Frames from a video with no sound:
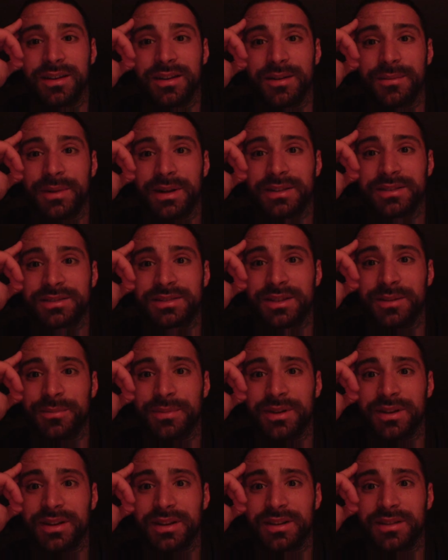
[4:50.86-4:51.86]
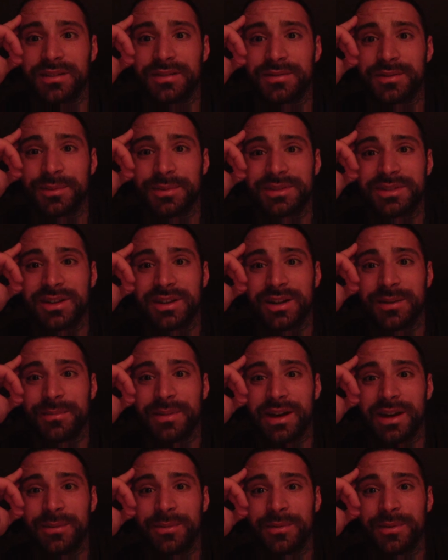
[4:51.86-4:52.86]
about somebody. somebody's talking
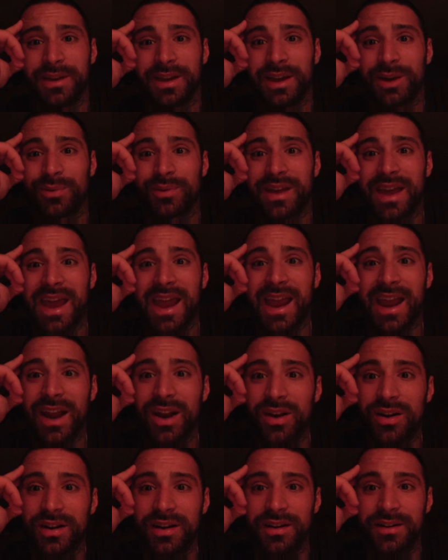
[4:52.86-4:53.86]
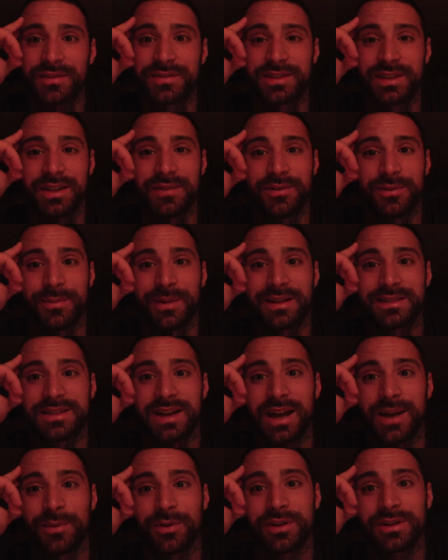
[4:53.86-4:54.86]
bad about me. I don't care enough to give you my
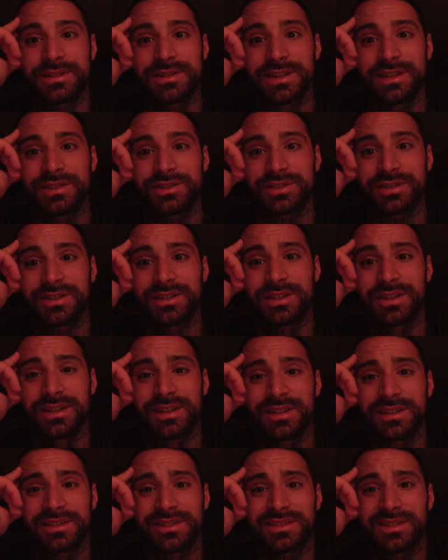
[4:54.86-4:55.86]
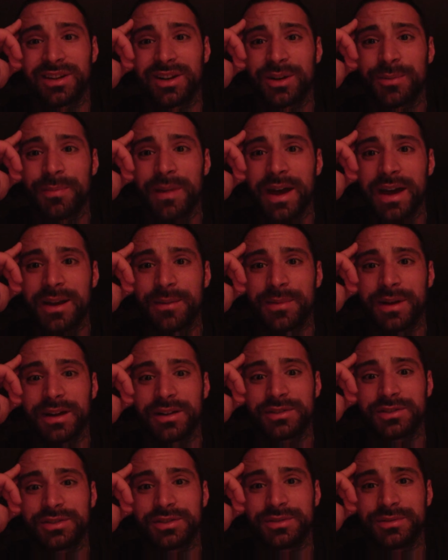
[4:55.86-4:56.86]
time or attention to talk bad
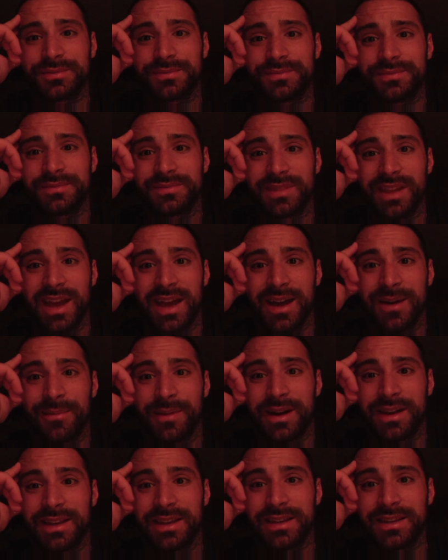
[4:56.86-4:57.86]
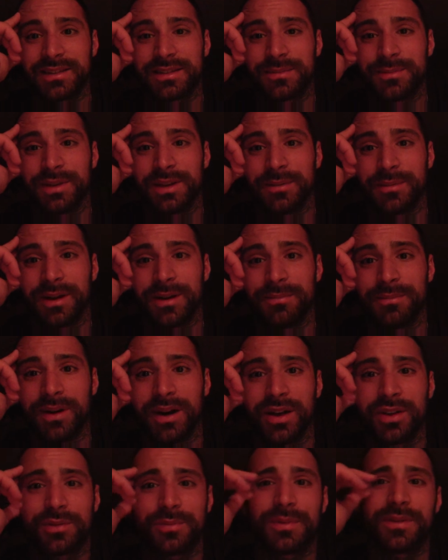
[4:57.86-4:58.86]
about you. Yeah, it might get to me. It might
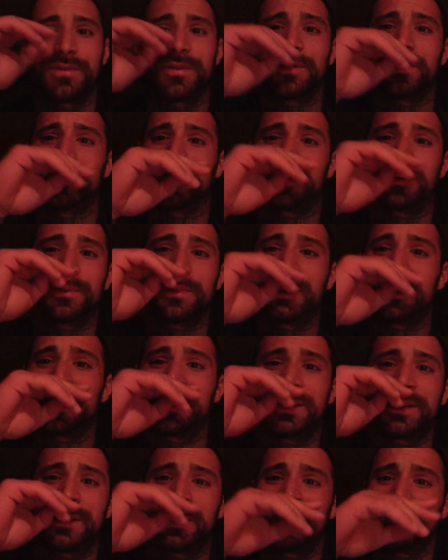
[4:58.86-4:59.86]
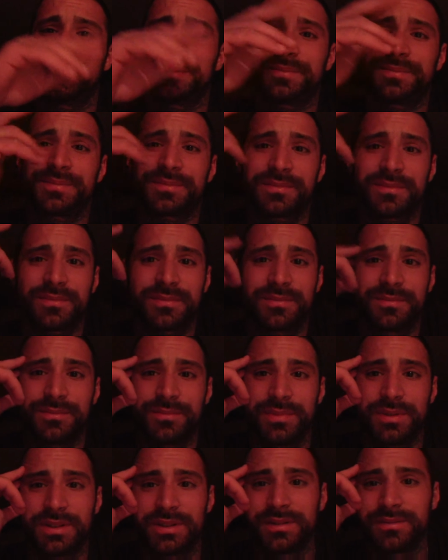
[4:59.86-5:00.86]
bother me for a little bit.
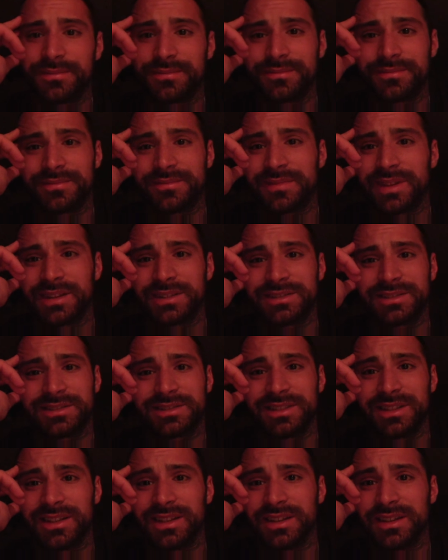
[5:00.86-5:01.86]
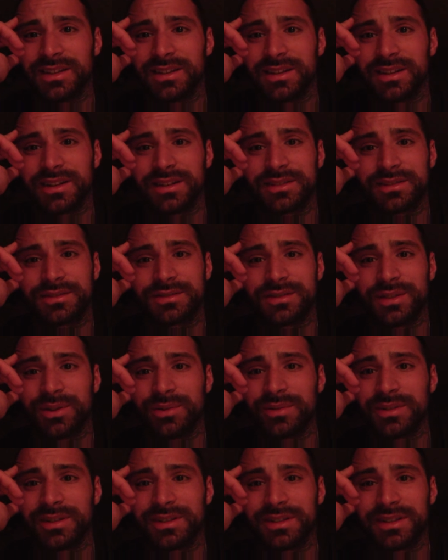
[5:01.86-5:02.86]
But that's just it. I just
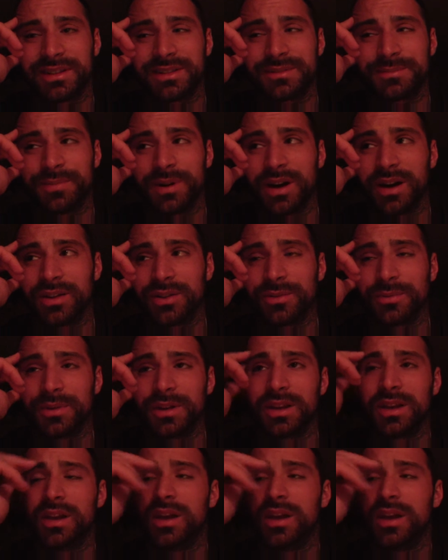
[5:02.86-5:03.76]
don't let things bother me